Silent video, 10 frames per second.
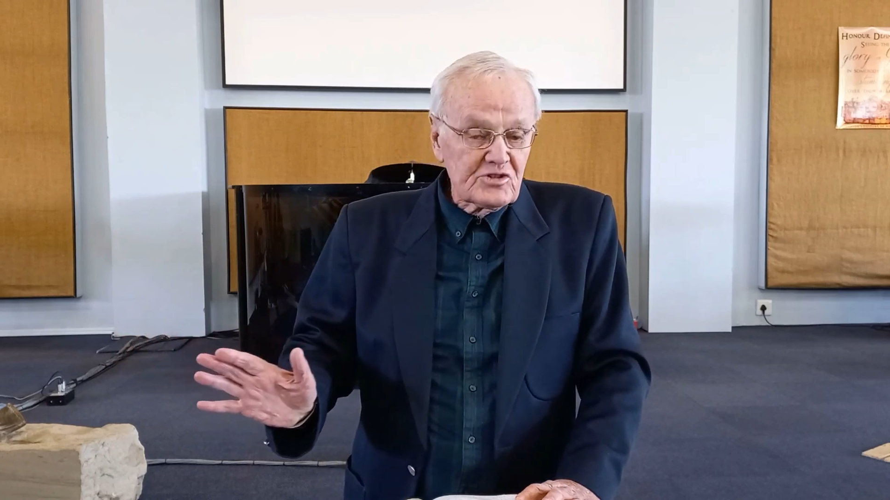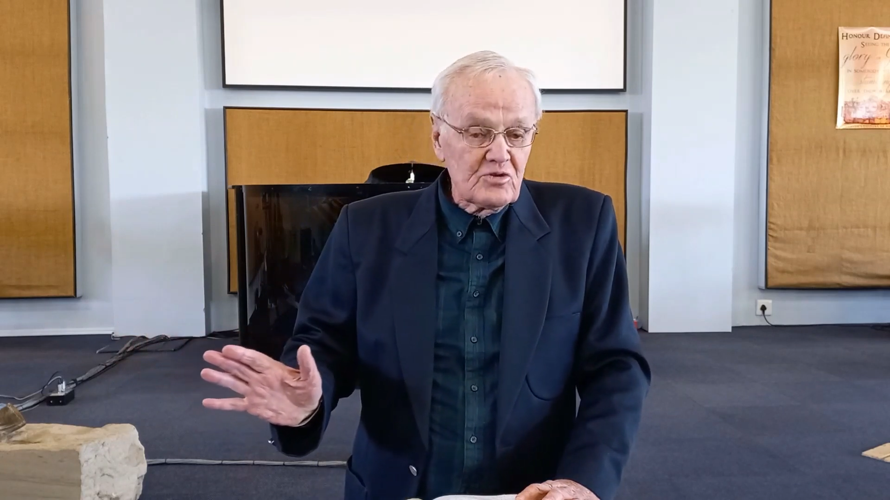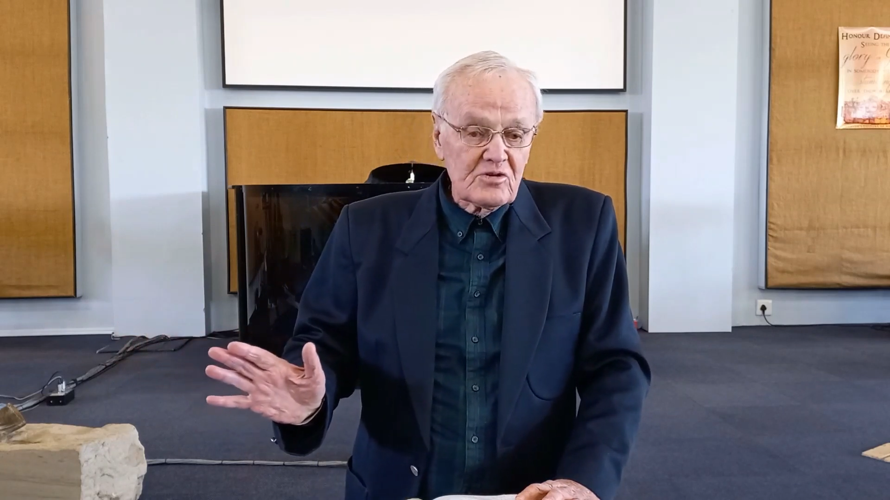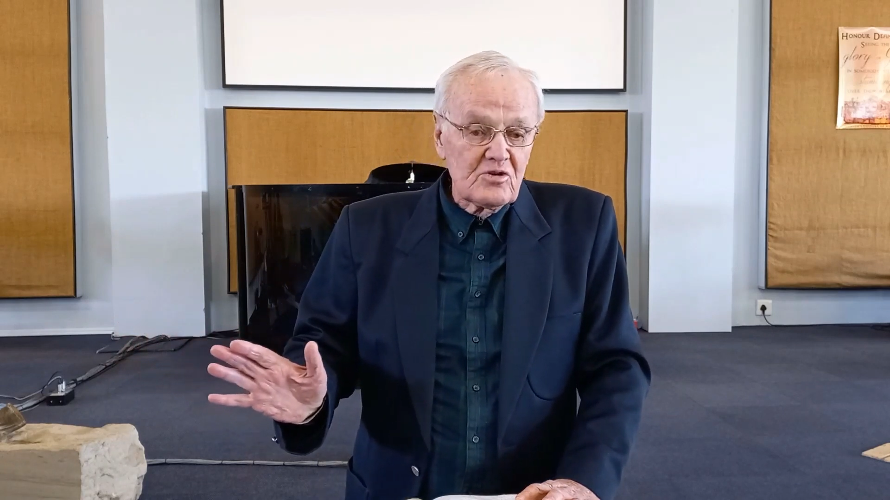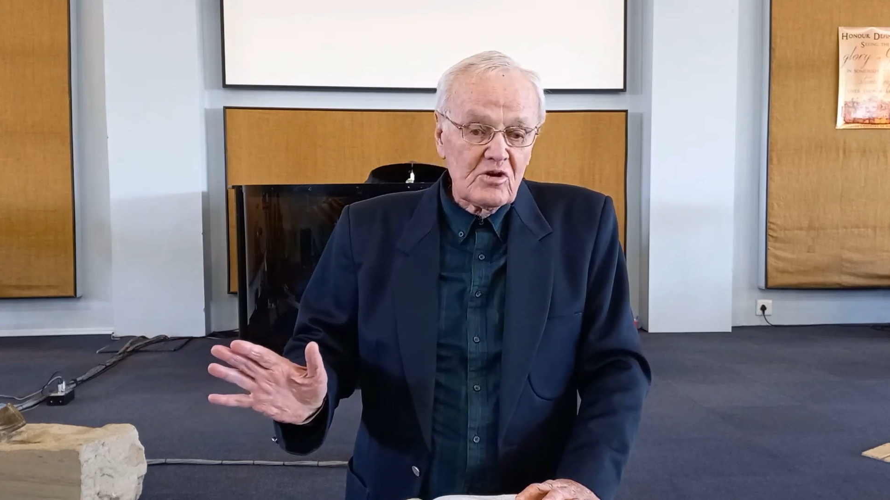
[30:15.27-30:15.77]

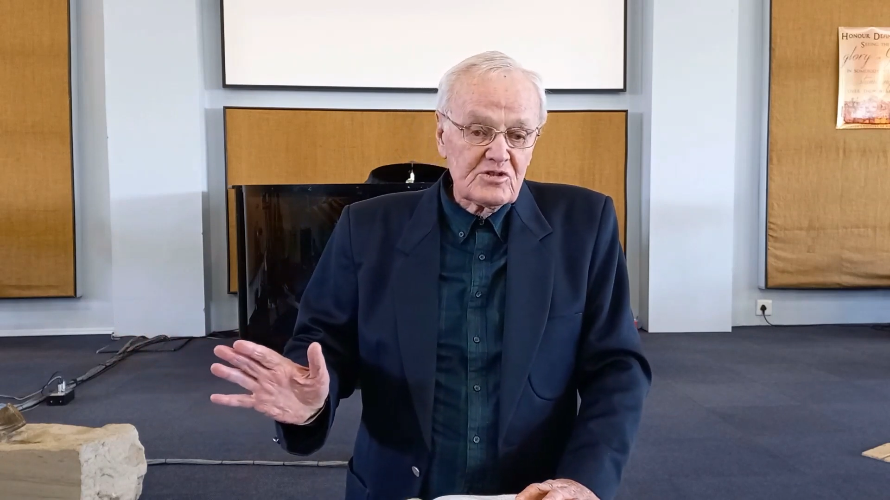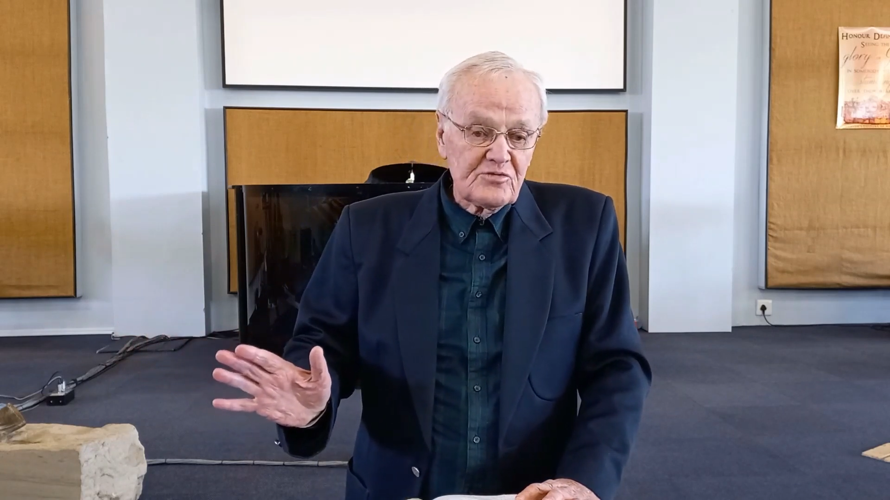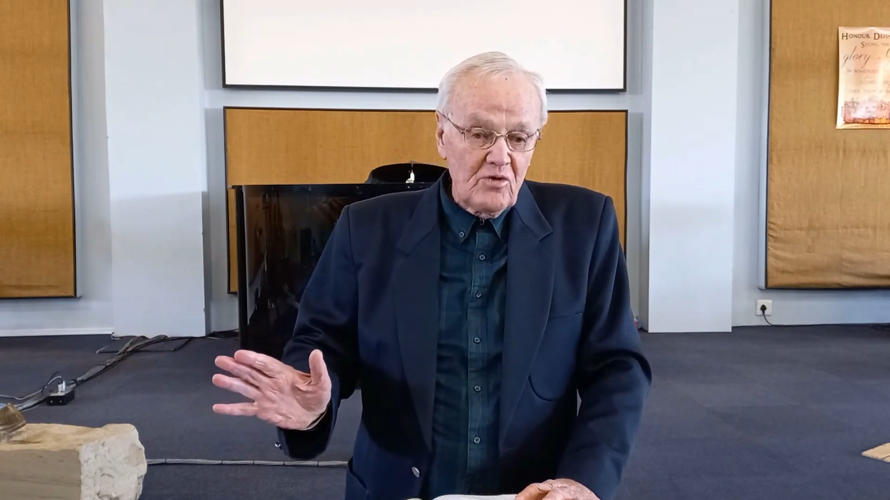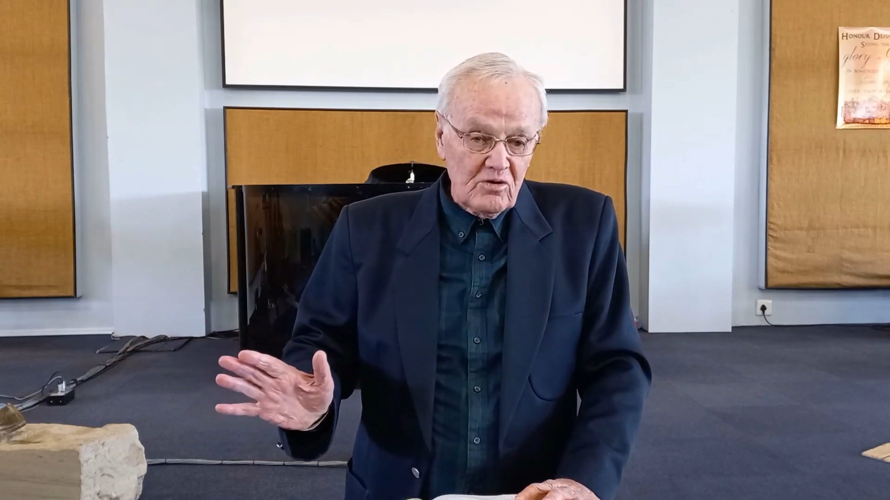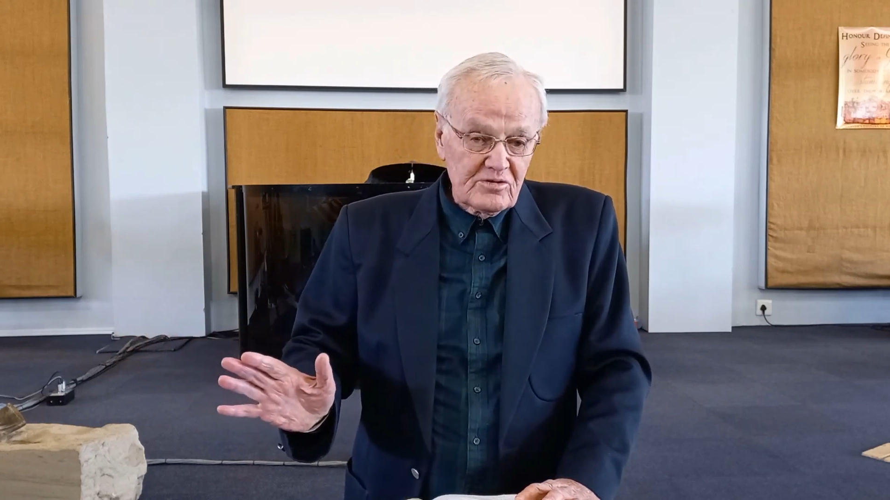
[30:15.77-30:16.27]
not God's
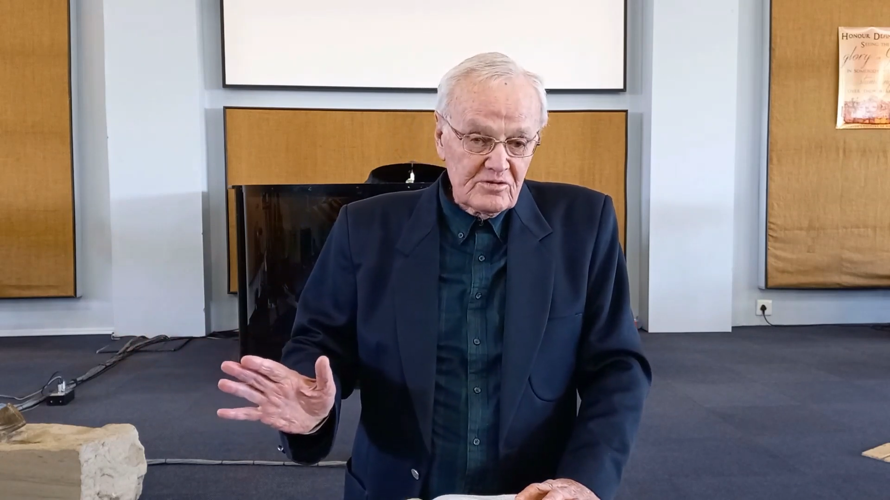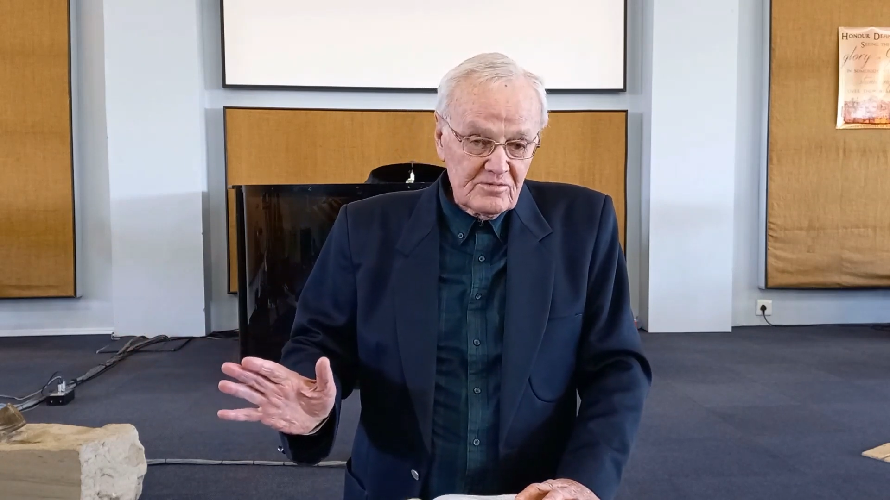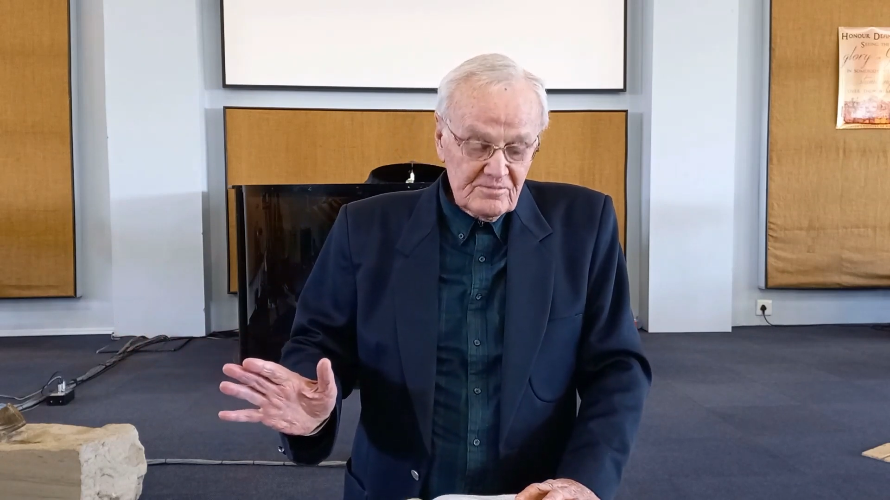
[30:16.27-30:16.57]
fault.